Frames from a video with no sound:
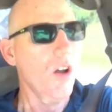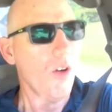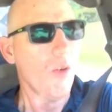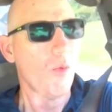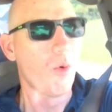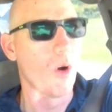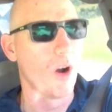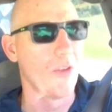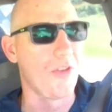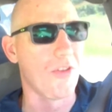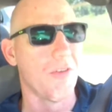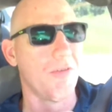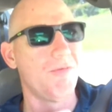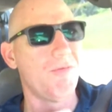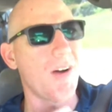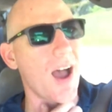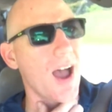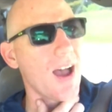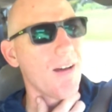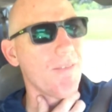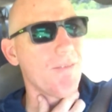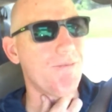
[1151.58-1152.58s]
worth of
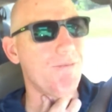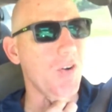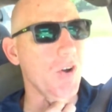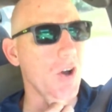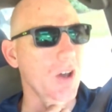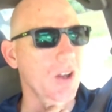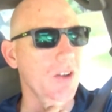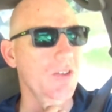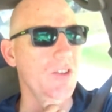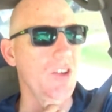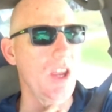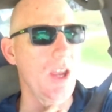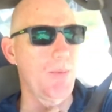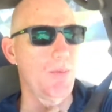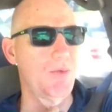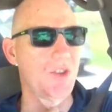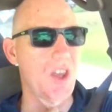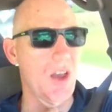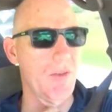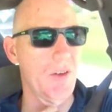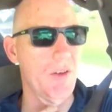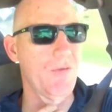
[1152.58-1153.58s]
five foot deep,
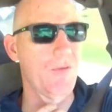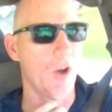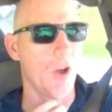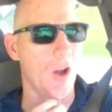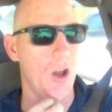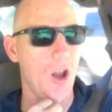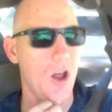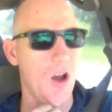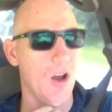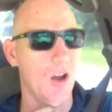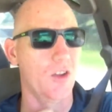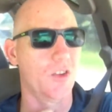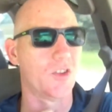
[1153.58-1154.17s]
seven foot long